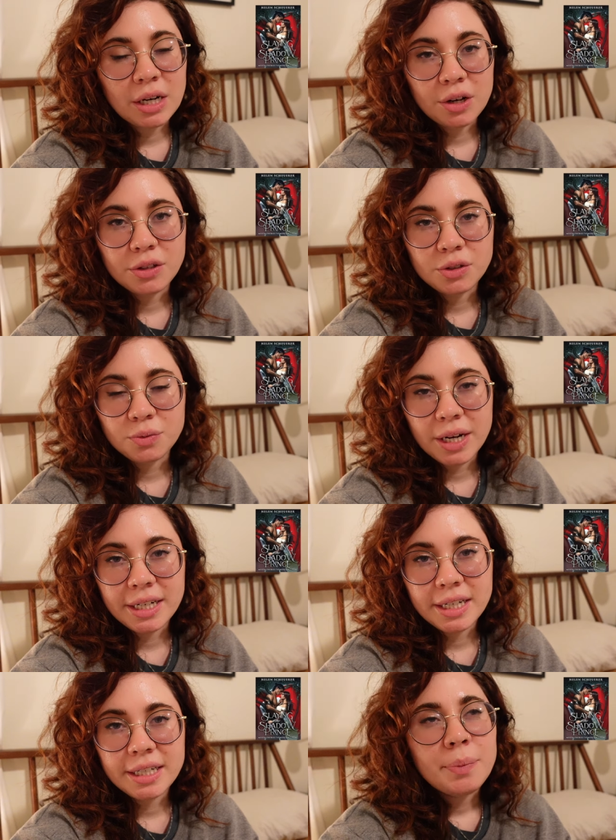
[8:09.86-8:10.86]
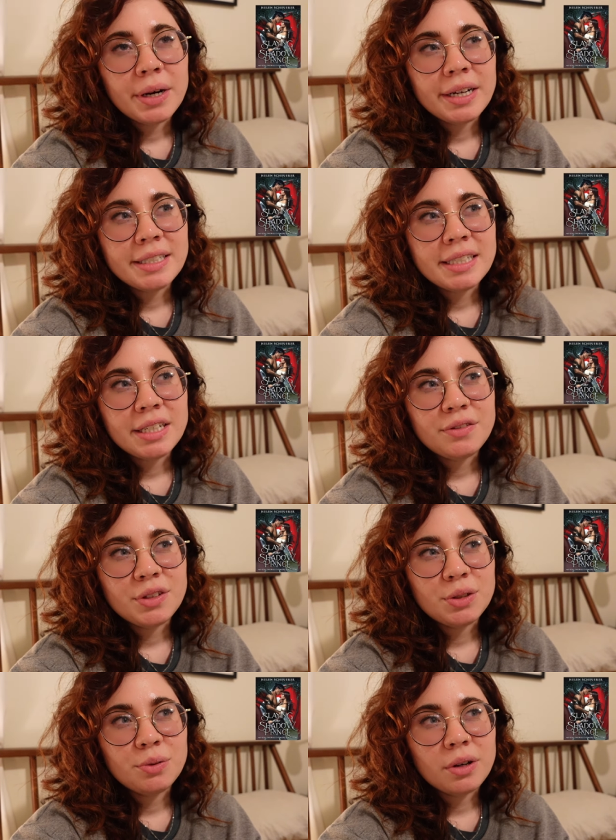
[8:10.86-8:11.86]
an author's writing. But if
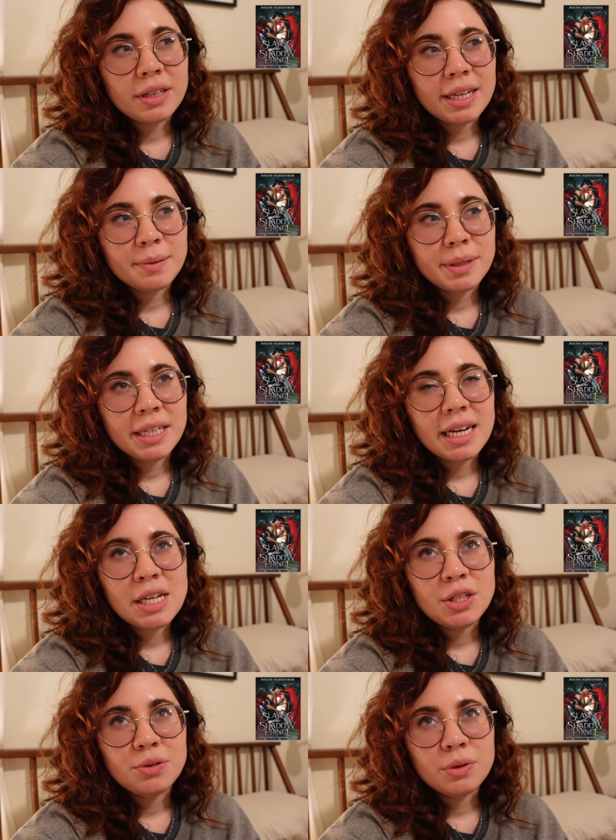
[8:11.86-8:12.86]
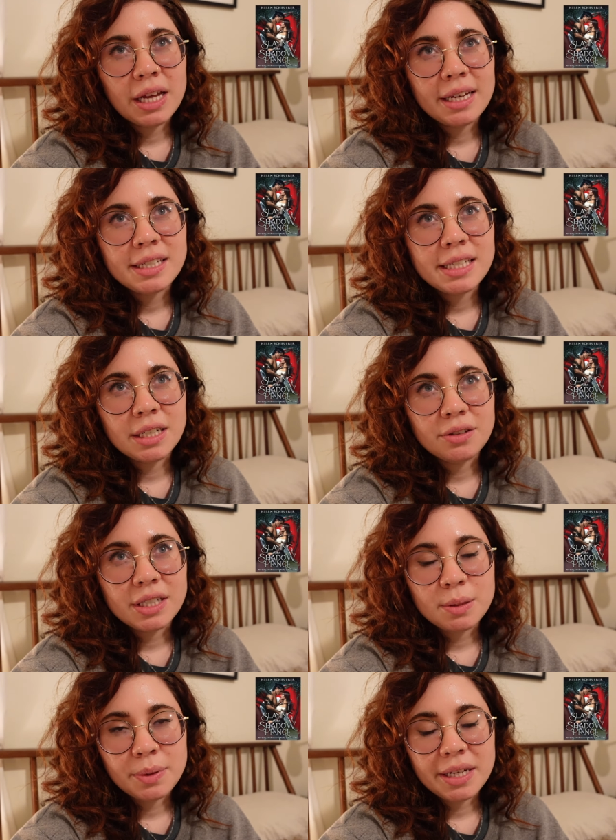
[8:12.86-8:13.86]
you are like me and you like
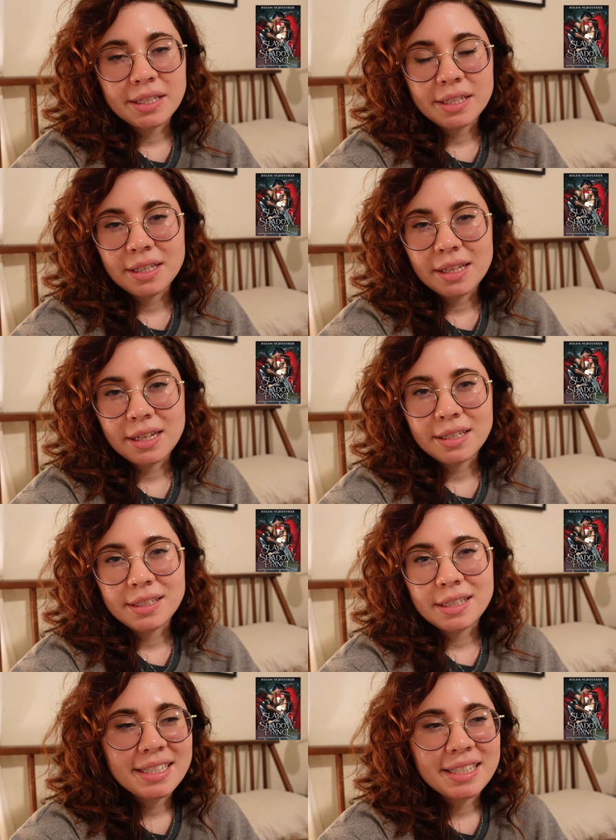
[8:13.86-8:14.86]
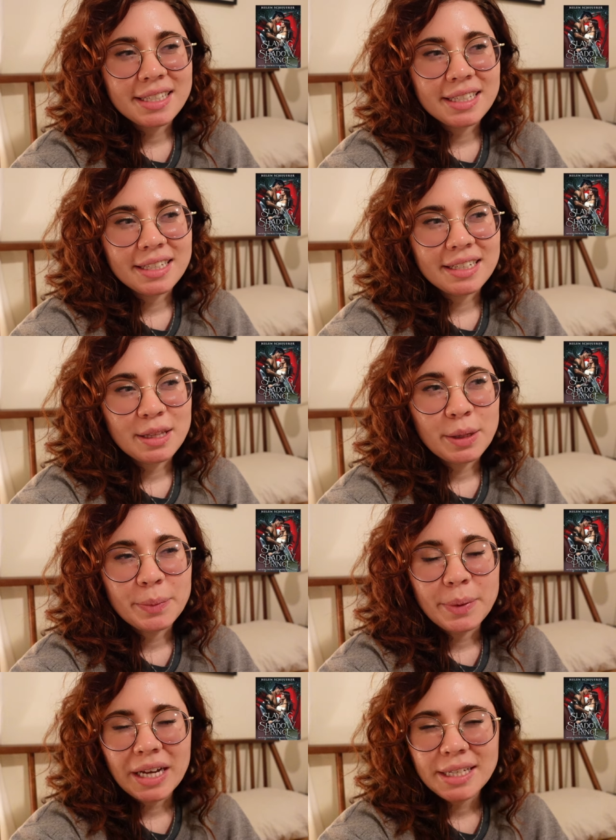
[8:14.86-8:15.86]
series-based things, this isn't the
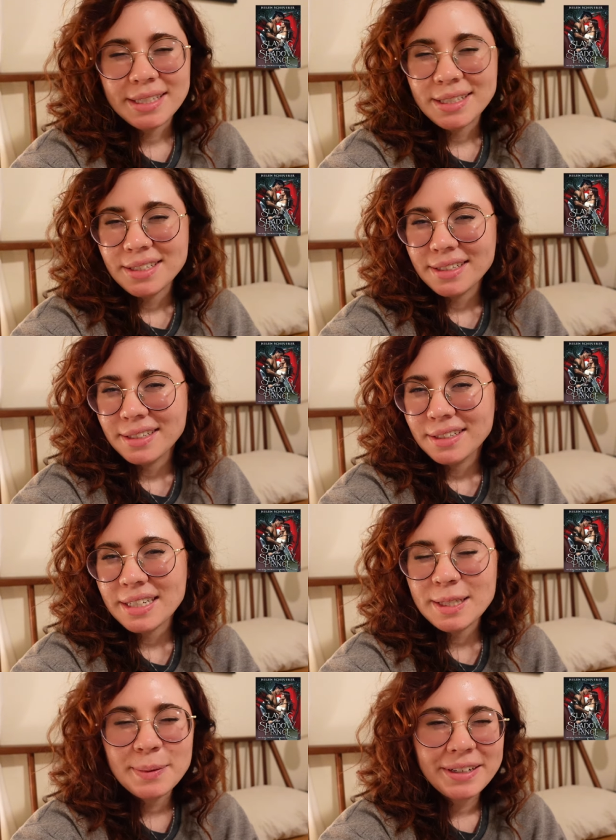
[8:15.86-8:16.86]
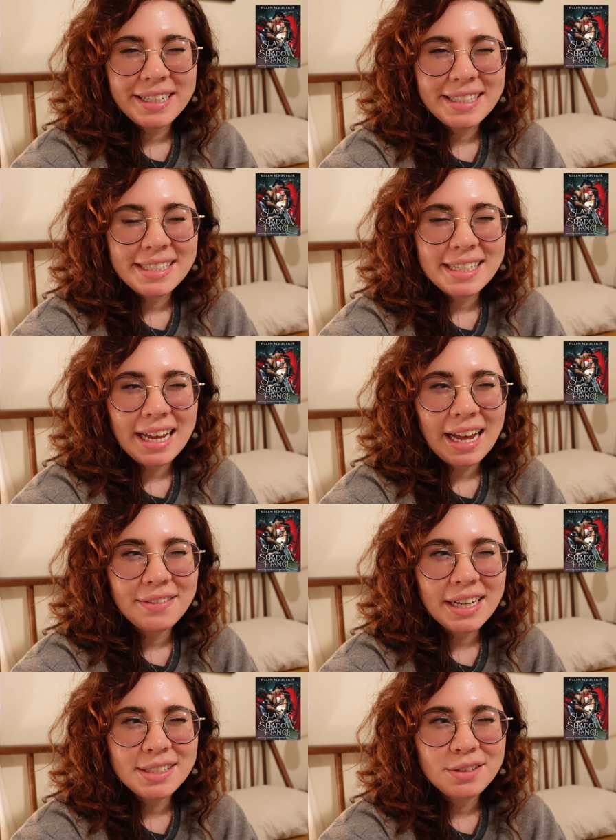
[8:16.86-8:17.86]
best experience I've had